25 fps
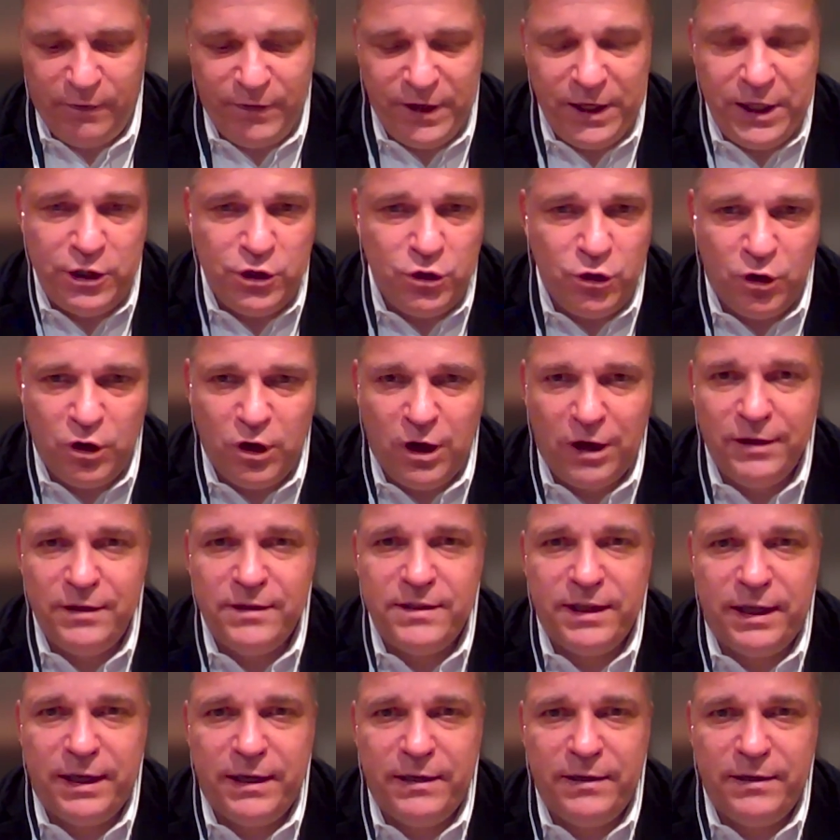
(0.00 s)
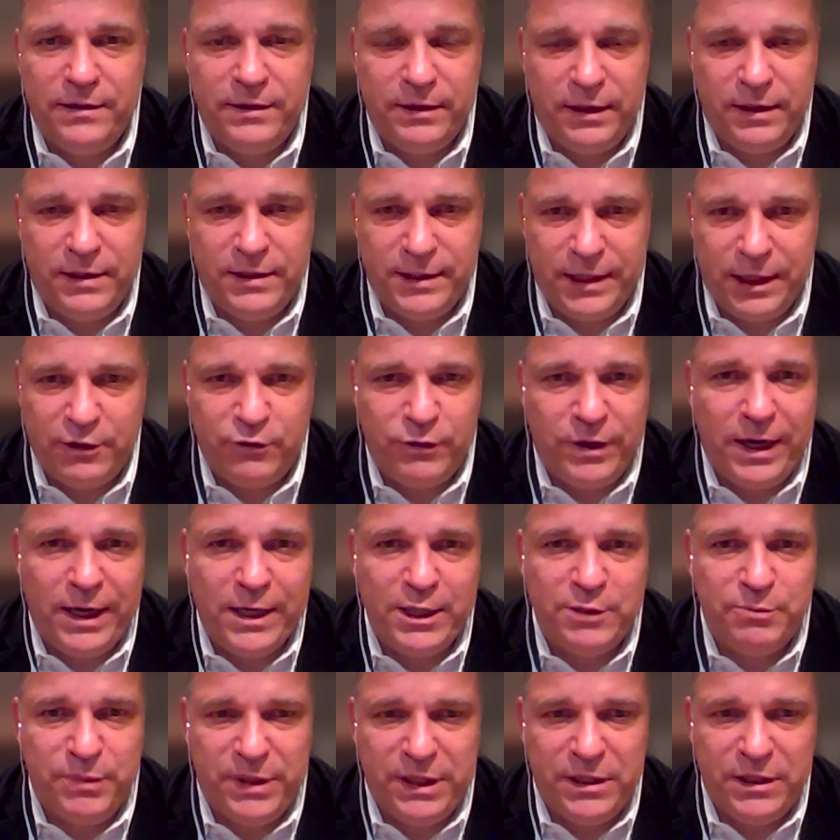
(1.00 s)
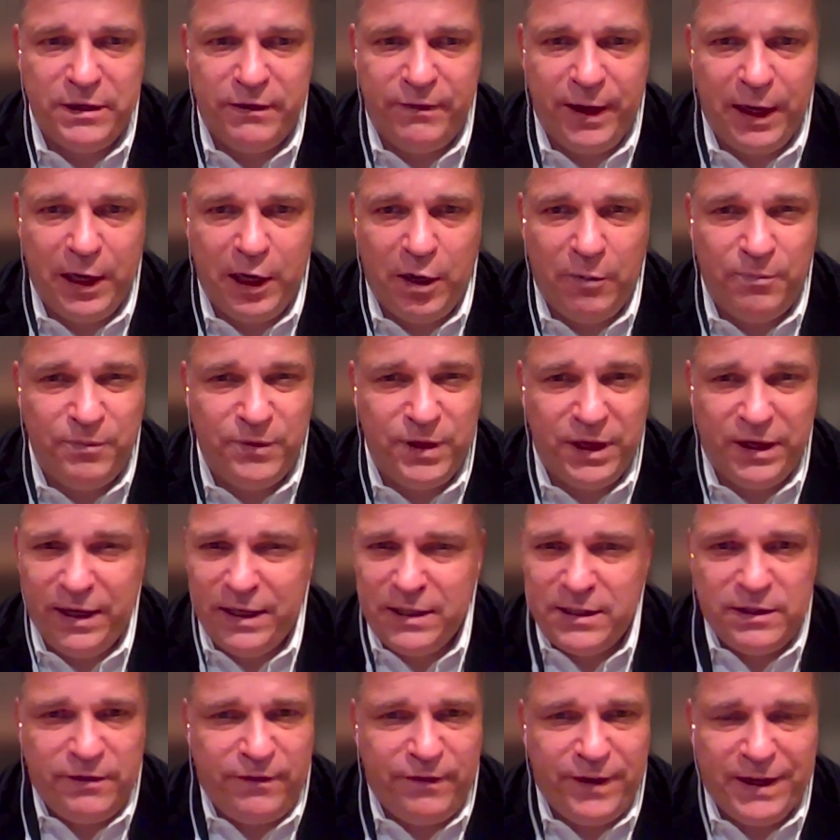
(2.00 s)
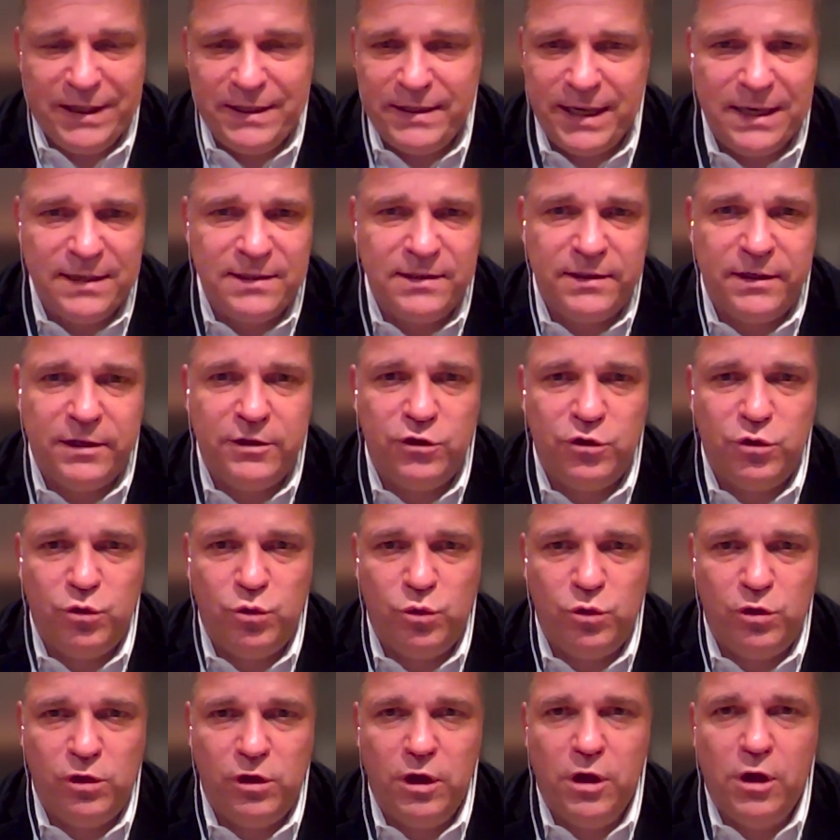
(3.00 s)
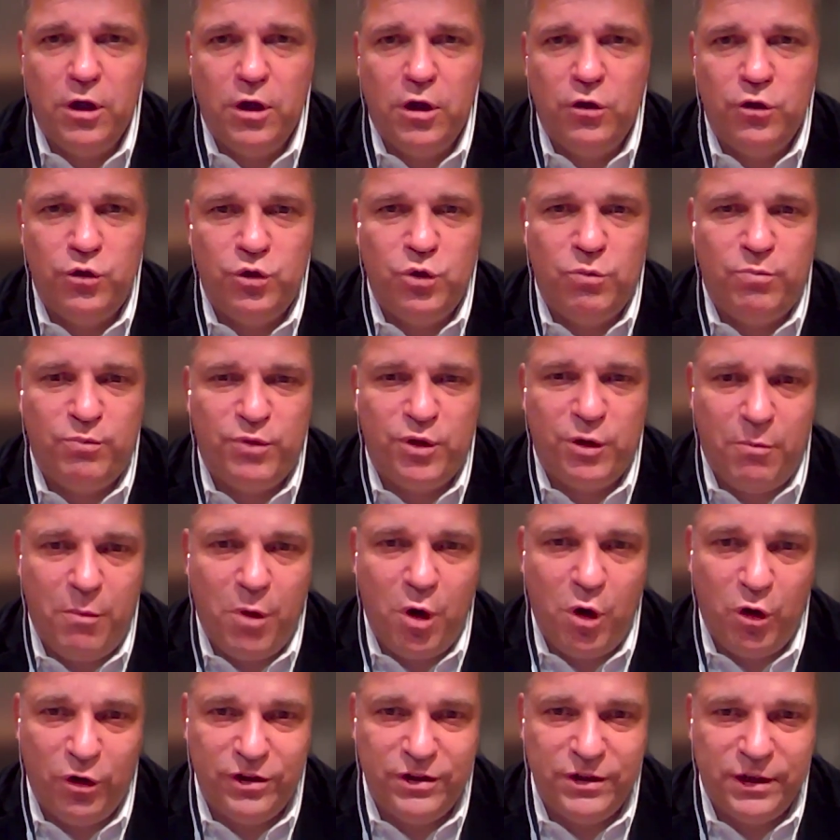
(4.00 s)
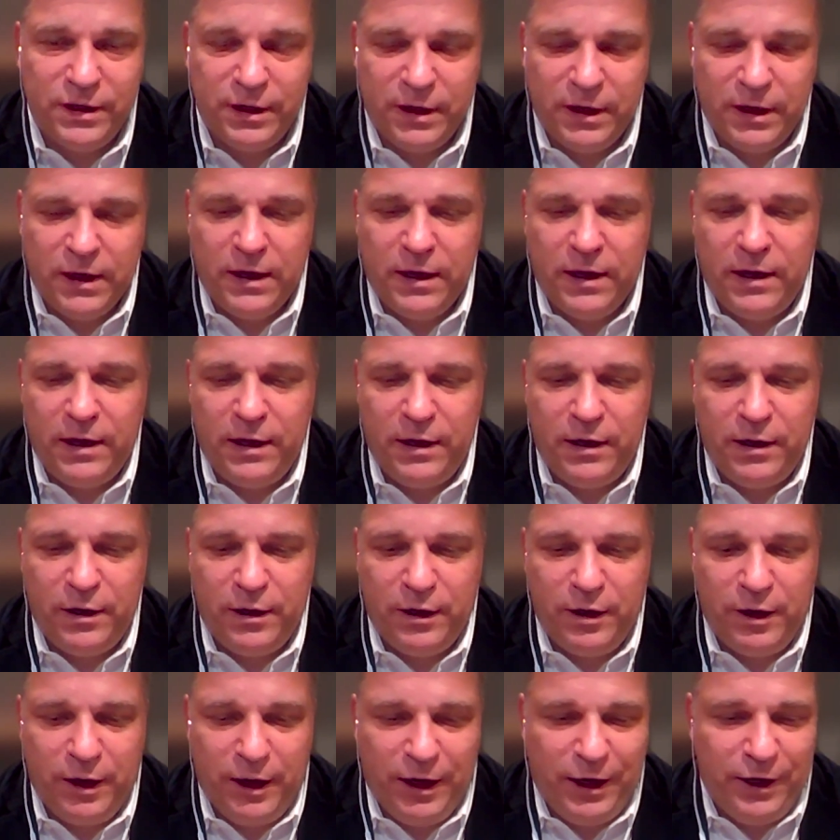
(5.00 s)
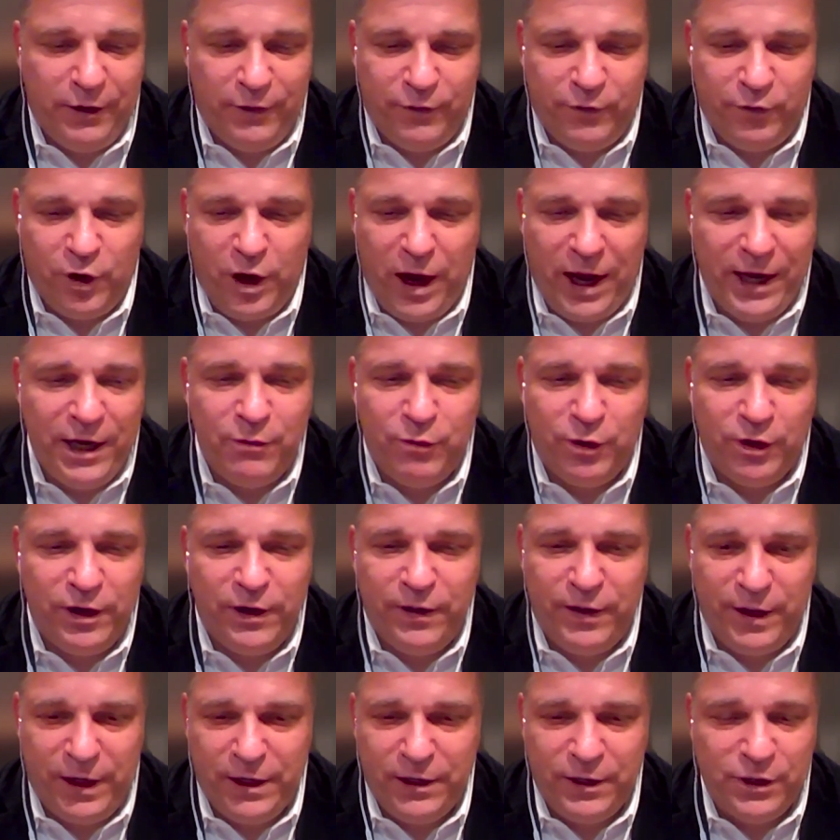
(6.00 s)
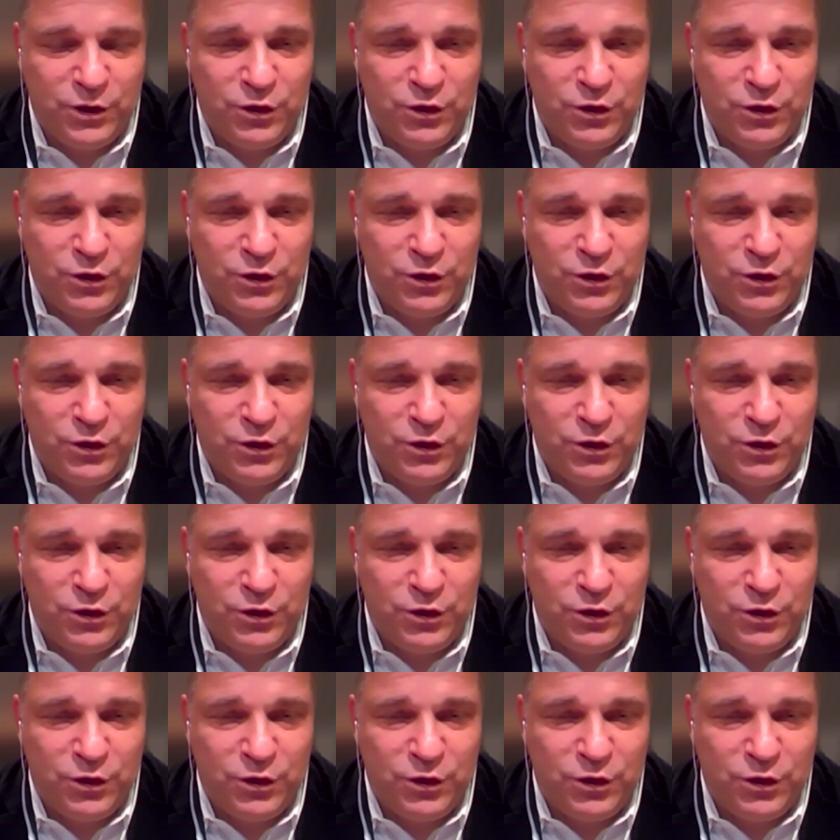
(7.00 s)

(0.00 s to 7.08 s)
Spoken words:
video content, etc., has been developed, and that's a fantastic tool to promote. And for anyone in the